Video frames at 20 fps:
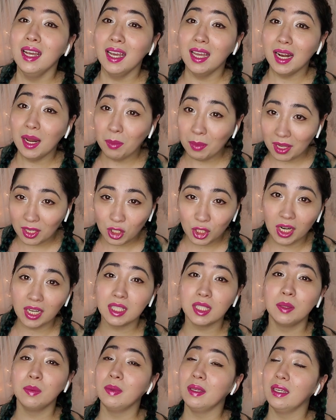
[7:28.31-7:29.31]
And I'm like,
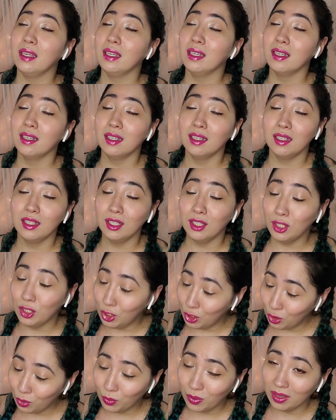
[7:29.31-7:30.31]
trust me,
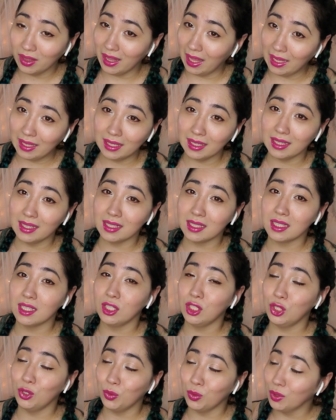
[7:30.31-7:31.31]
you will like it.
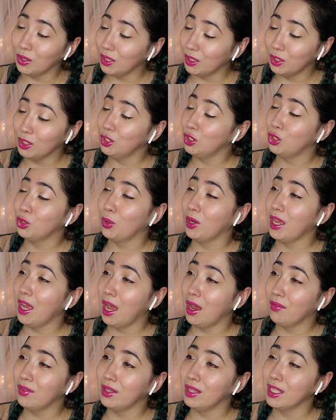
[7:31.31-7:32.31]
You will enjoy
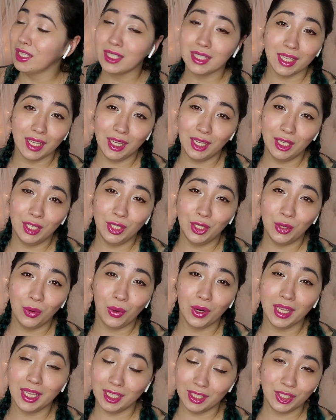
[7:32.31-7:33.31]
having this in
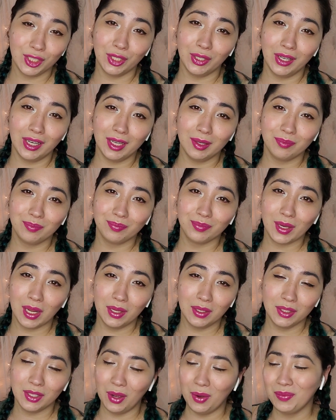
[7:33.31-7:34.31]
your history.
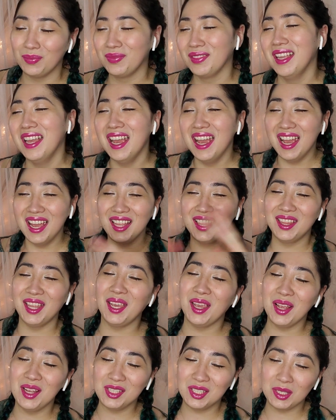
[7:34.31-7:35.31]
So,
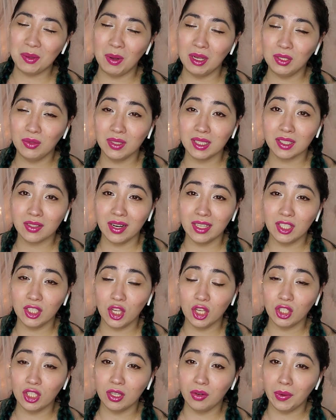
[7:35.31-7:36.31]
thank you so much for this great
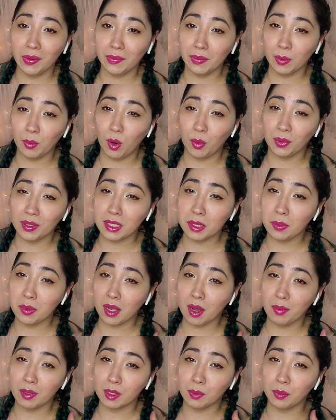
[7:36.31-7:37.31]
suggestion. If you have any more, please leave in
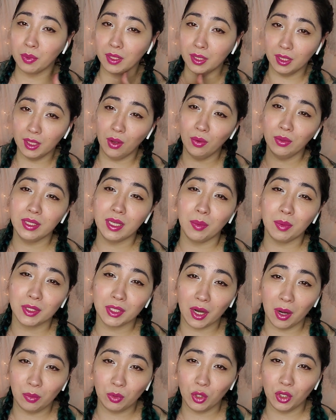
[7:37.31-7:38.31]
the comments below. Double
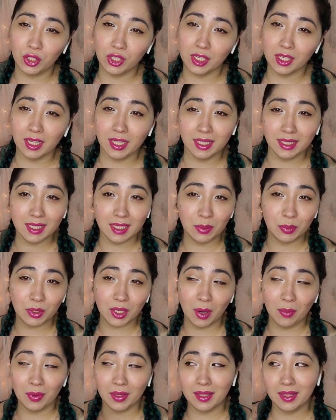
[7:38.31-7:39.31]
subscribe to our channel, hit the
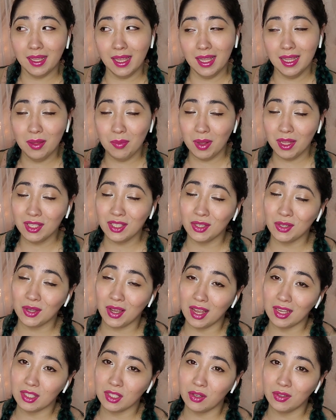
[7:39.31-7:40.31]
subscribe button and the bell so you
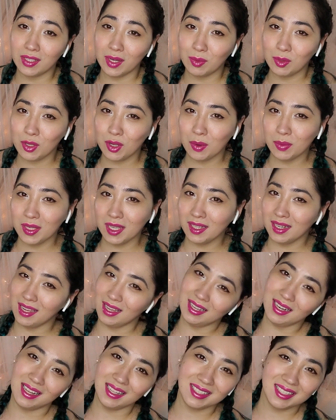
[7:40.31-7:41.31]
guys know our top 3 comes up. And
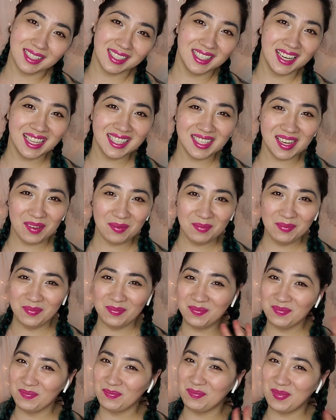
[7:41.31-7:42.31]
I'll see you next
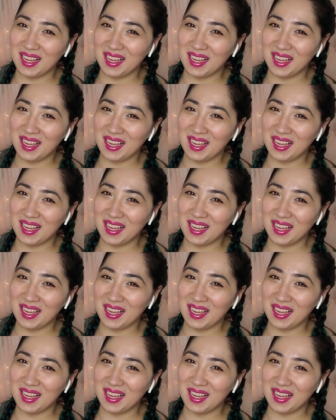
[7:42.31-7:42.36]
time.